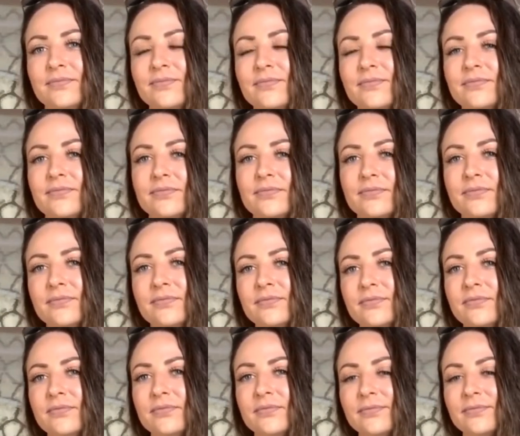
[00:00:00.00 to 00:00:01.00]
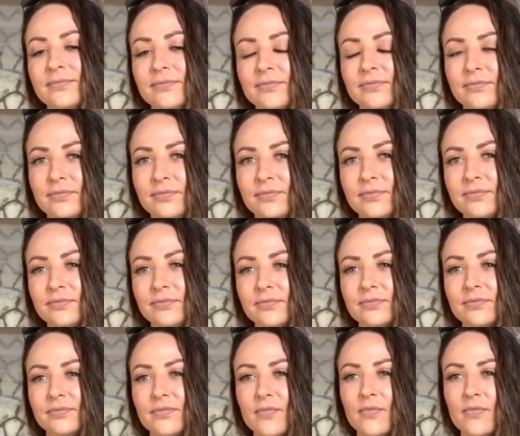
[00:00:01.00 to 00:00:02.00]

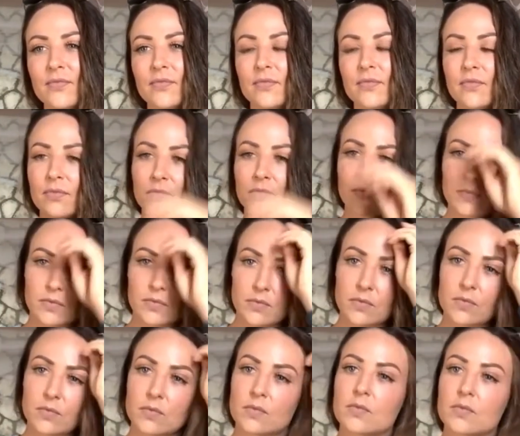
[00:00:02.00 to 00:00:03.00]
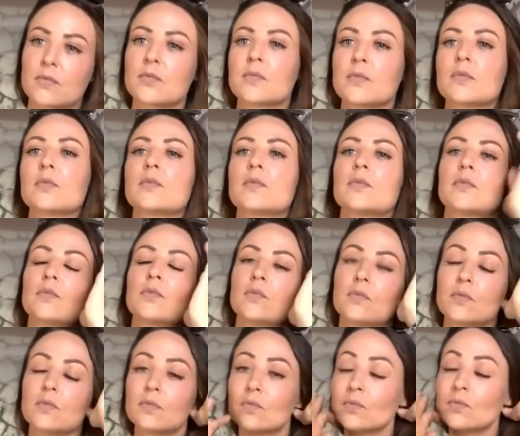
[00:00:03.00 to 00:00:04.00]

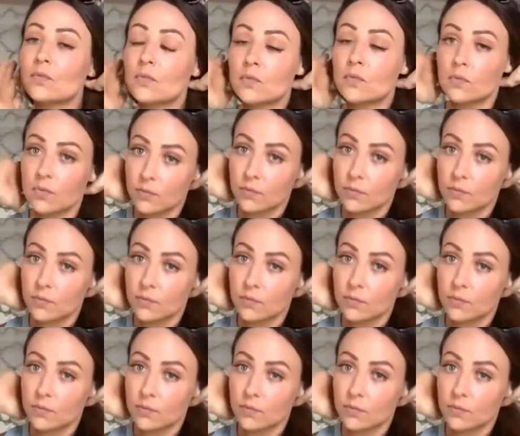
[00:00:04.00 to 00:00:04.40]
(not speaking)